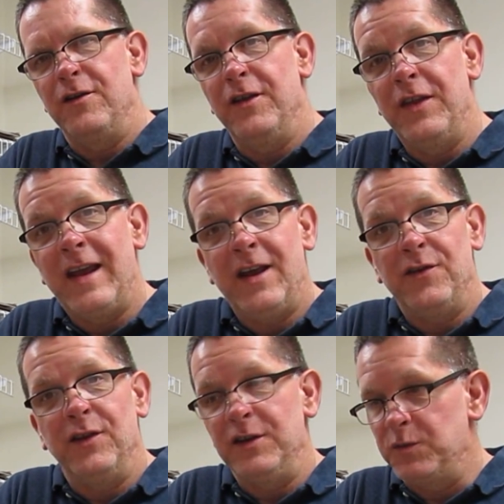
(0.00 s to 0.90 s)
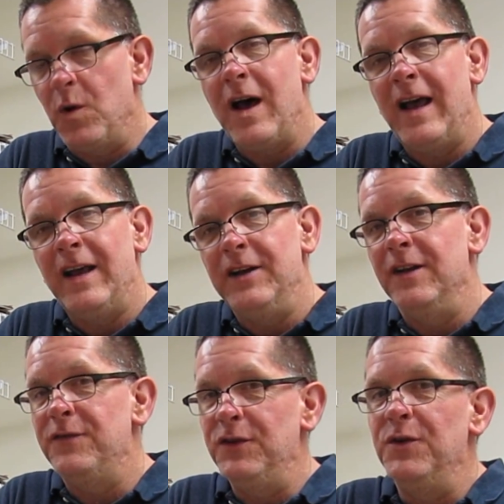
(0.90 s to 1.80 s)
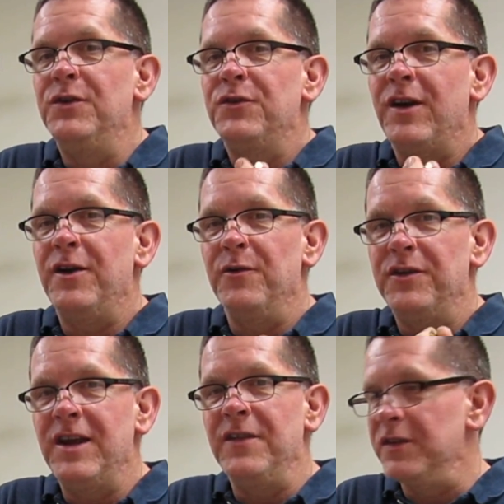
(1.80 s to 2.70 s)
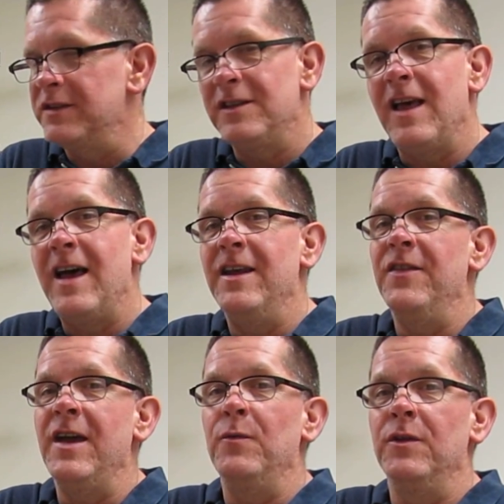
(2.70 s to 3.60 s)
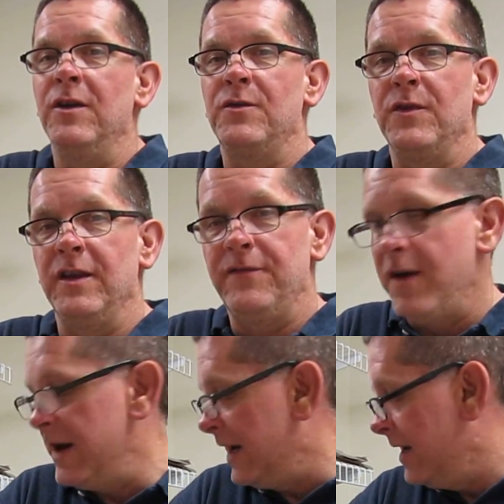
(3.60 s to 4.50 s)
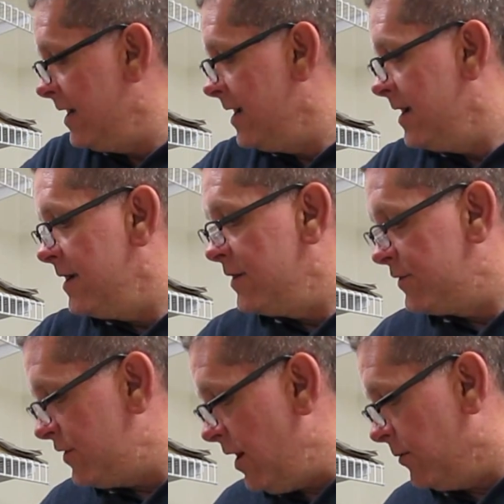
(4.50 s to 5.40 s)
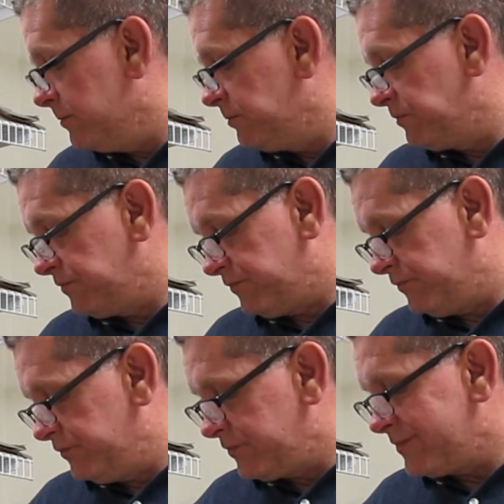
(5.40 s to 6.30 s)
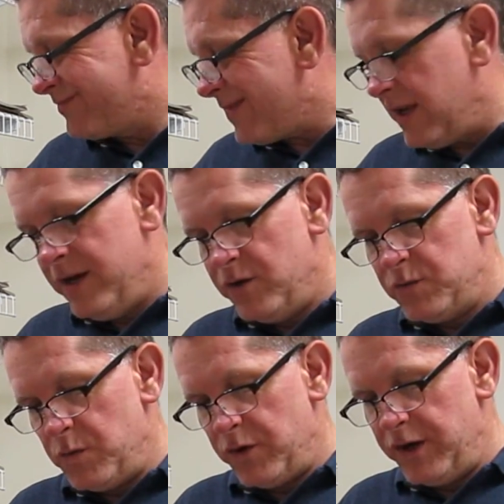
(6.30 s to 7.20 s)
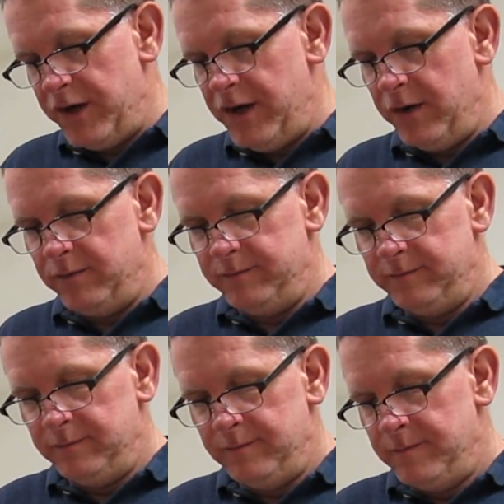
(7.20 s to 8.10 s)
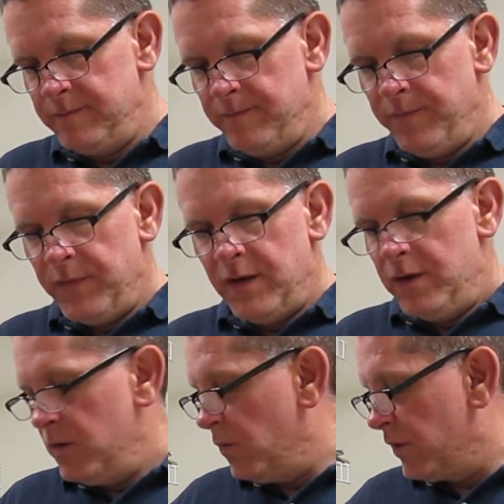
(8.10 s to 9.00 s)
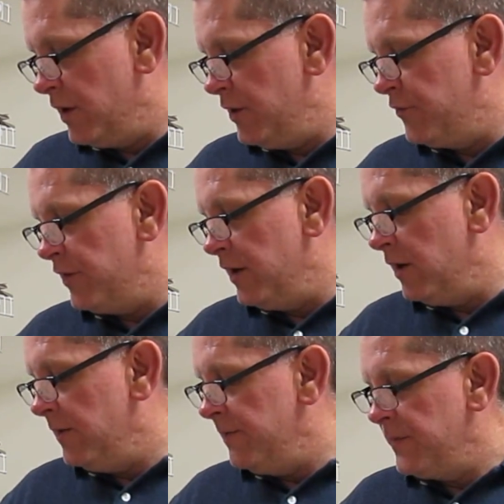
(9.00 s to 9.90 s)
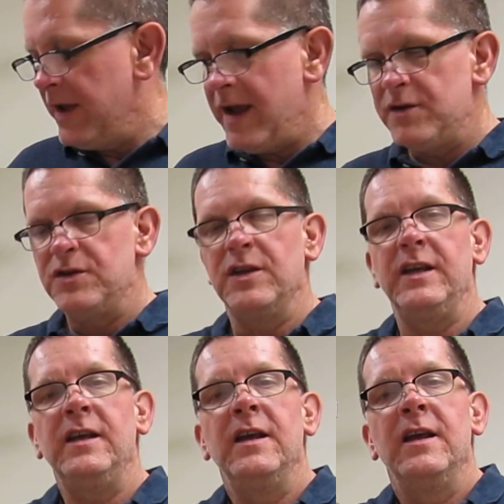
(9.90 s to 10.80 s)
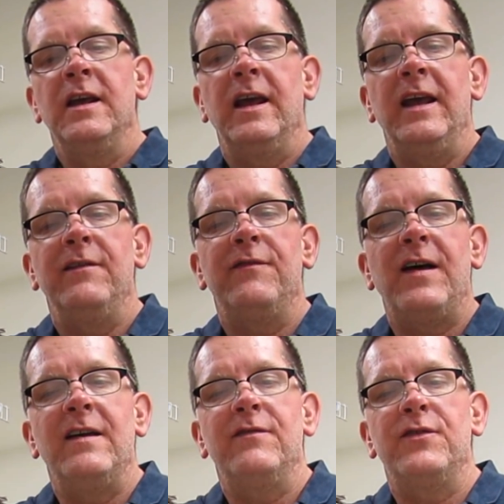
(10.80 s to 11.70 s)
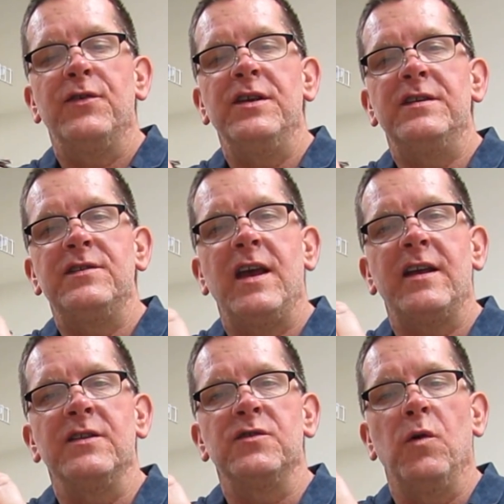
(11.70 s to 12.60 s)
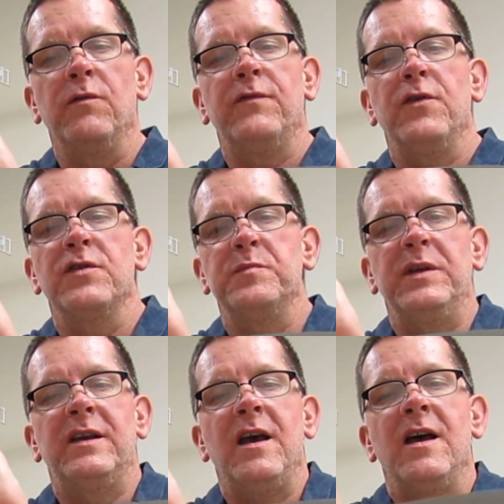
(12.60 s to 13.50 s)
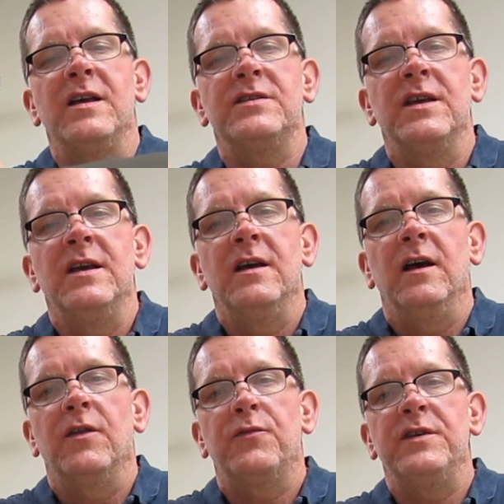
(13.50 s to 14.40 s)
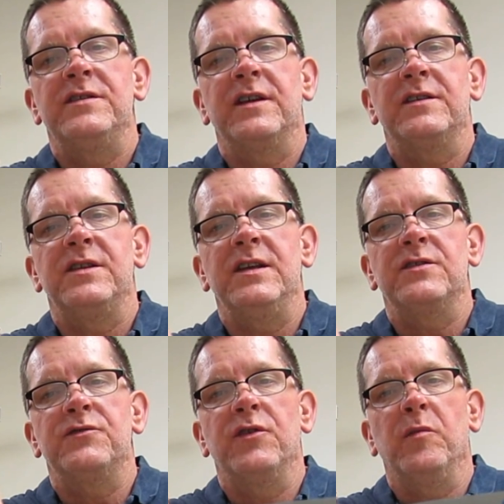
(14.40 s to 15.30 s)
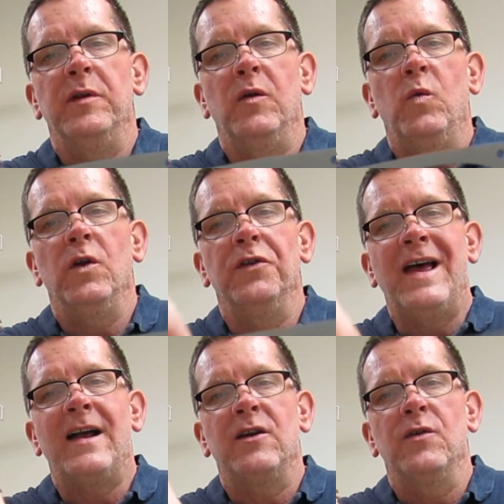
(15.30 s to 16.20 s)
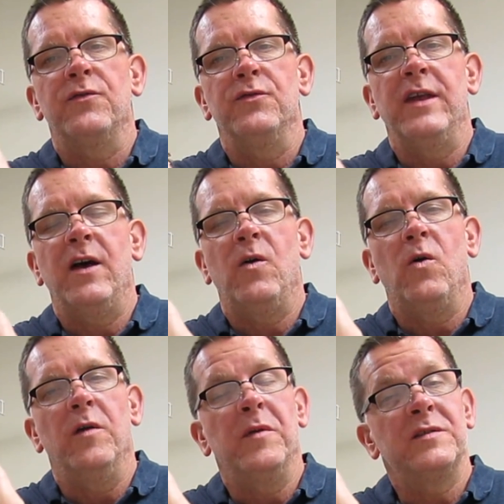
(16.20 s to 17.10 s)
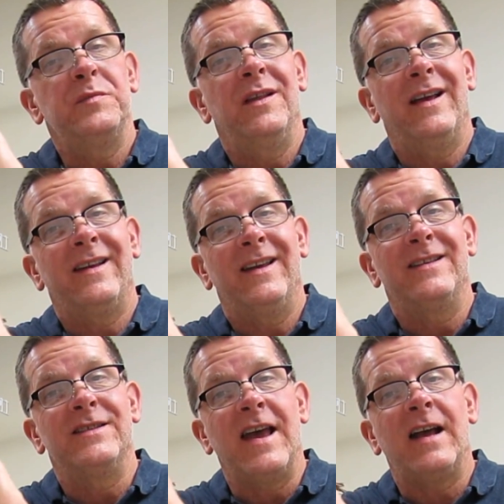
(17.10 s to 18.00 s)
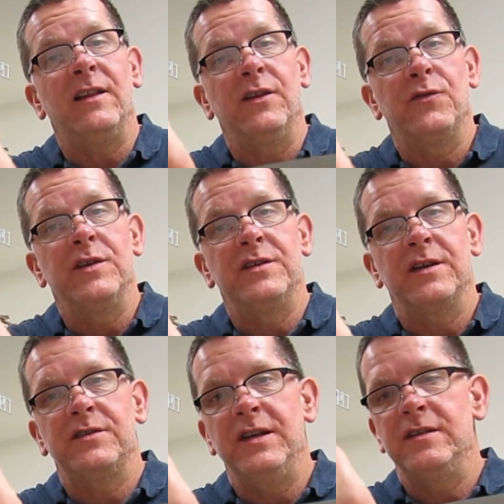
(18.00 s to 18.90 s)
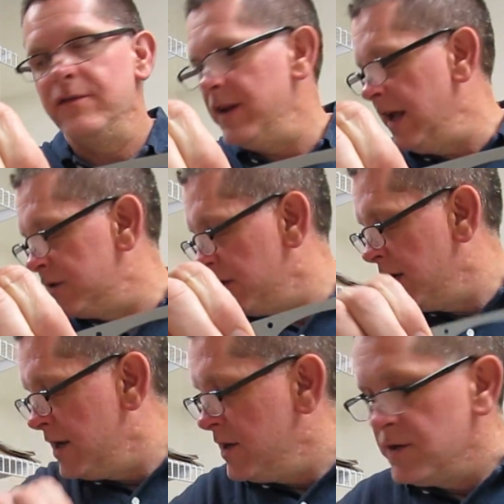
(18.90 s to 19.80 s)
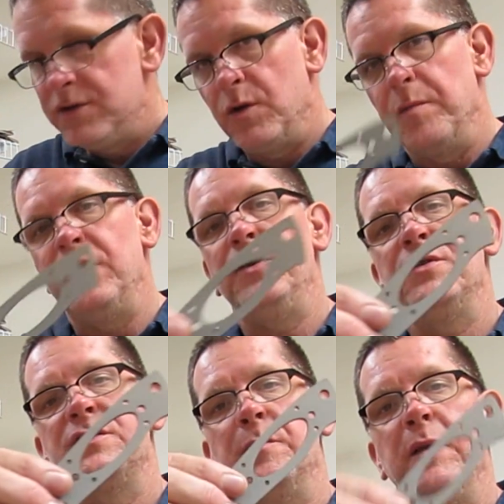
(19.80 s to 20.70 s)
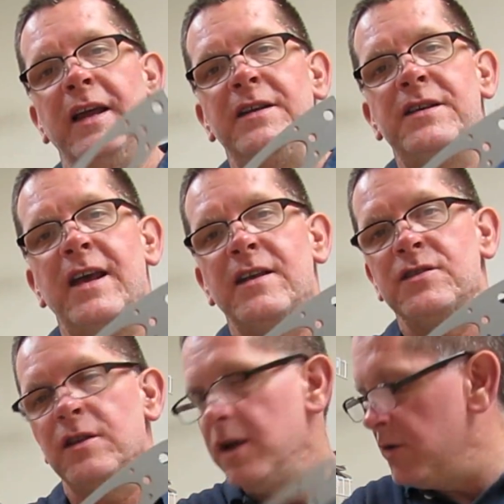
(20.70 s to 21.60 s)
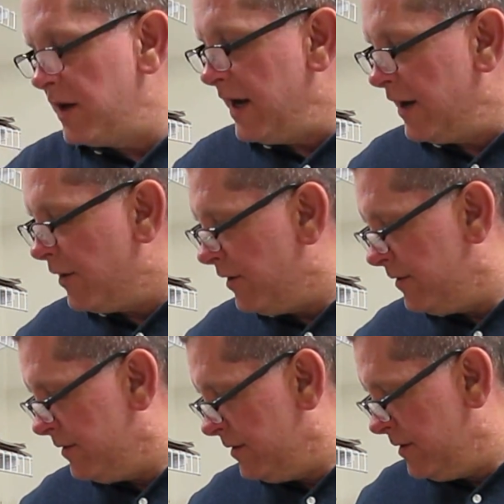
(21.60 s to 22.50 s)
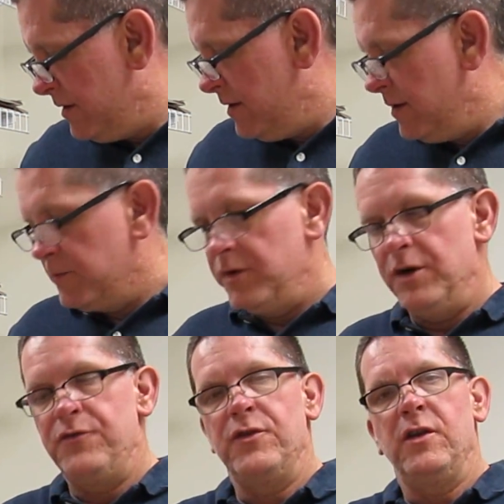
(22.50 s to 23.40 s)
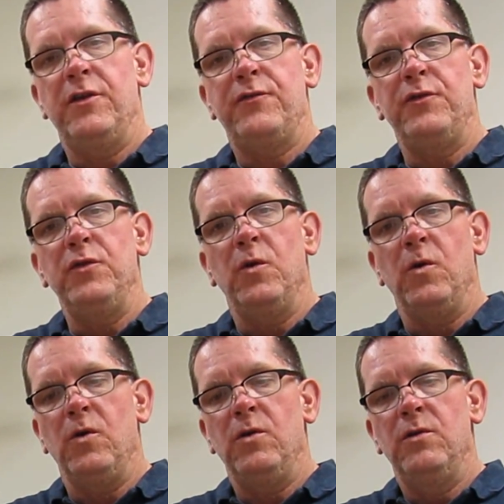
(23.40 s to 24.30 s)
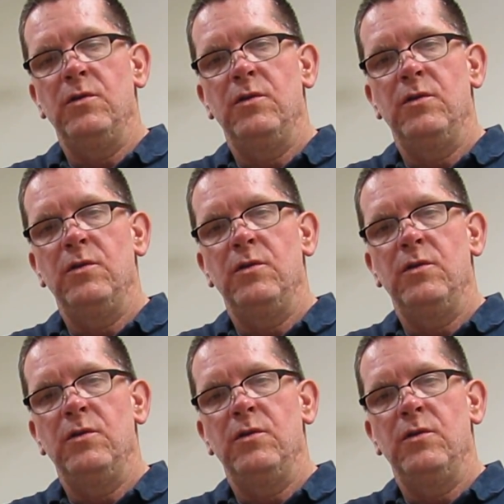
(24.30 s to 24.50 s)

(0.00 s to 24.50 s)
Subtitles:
than the handle is wide if you try to retain the slot, and that would look really funny. So here's what we're going to do. We're going to drill actually a 5/32 hole first, because a 3/16 drill bit will not go through that hole. It must be like exactly 3/16 of an inch. So I'm going to use the blade tang as a locator. I'm going to drill a through hole.